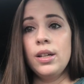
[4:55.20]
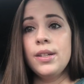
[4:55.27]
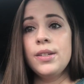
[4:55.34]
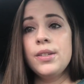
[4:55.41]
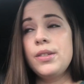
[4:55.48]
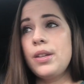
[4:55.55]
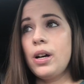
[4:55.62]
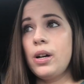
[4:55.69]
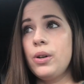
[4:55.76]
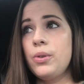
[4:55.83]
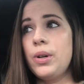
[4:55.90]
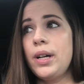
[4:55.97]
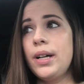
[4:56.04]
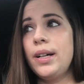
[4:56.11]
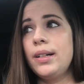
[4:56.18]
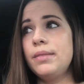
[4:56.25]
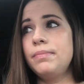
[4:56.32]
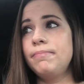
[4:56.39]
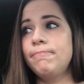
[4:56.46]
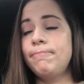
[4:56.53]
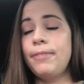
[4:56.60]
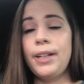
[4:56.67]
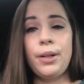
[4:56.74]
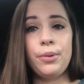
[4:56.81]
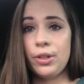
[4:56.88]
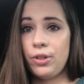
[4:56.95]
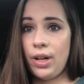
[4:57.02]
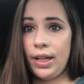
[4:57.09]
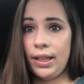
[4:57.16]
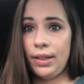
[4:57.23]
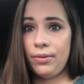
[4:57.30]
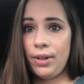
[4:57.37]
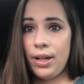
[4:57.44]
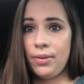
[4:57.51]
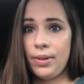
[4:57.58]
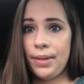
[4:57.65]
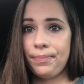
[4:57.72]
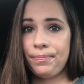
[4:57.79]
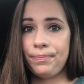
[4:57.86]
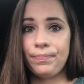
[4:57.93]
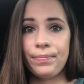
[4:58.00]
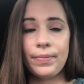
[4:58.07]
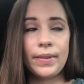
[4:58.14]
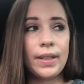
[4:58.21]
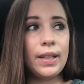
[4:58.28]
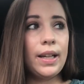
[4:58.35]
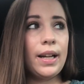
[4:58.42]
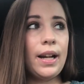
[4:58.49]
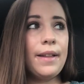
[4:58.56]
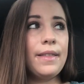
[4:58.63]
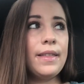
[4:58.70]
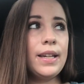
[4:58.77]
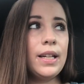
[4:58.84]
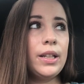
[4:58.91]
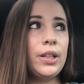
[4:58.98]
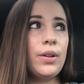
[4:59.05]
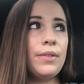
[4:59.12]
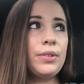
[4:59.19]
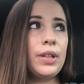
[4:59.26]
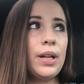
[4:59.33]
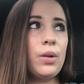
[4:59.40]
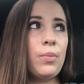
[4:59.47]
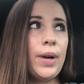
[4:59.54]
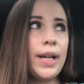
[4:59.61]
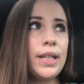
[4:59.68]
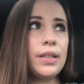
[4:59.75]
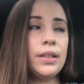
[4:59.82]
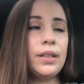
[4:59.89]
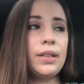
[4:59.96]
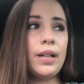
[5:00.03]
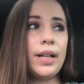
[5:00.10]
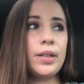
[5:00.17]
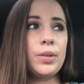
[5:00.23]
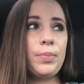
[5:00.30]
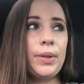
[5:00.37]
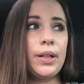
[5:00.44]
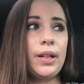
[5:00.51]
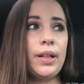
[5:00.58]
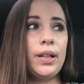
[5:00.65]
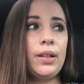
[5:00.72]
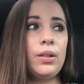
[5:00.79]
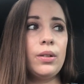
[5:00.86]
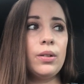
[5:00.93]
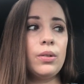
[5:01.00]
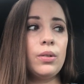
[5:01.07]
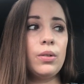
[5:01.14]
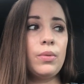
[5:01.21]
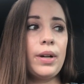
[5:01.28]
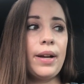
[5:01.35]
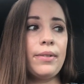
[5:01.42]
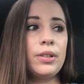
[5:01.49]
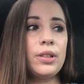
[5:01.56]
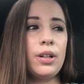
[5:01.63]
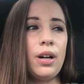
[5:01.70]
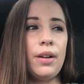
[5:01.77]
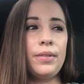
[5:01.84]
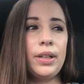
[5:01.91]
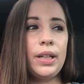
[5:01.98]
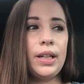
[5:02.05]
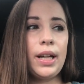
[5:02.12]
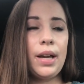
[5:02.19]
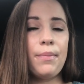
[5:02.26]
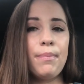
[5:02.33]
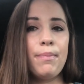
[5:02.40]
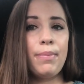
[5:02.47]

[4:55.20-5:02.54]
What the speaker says: So, I want to try again right away. And I think you have to like wait until your next period or whatever to ovulate again.